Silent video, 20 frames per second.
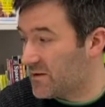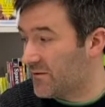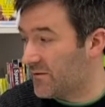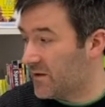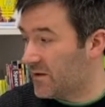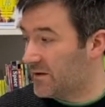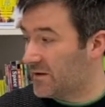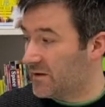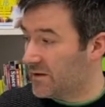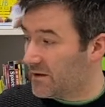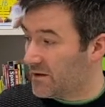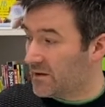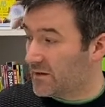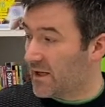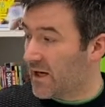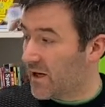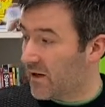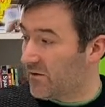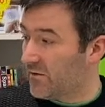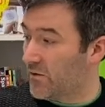I've got the
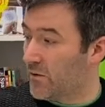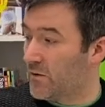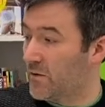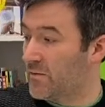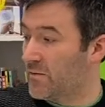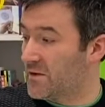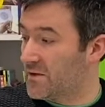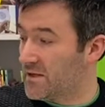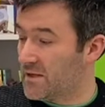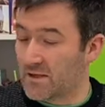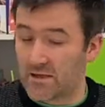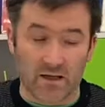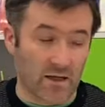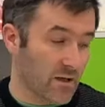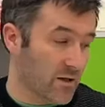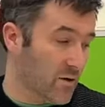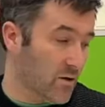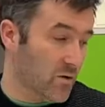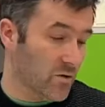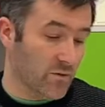Cara Vorderman
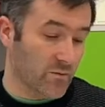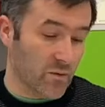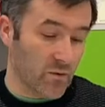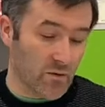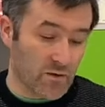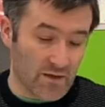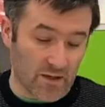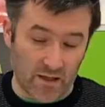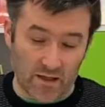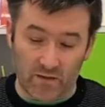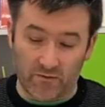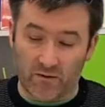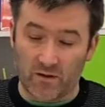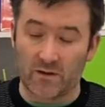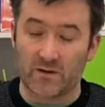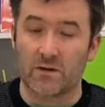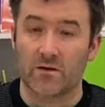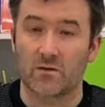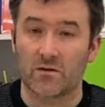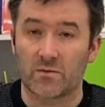DK coding books and I've
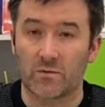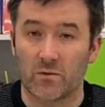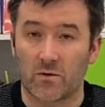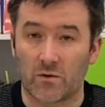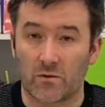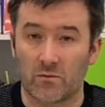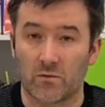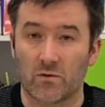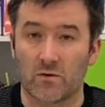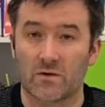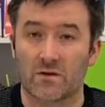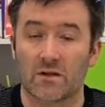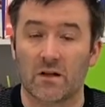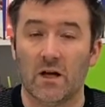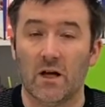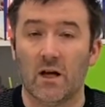got the Usborne books.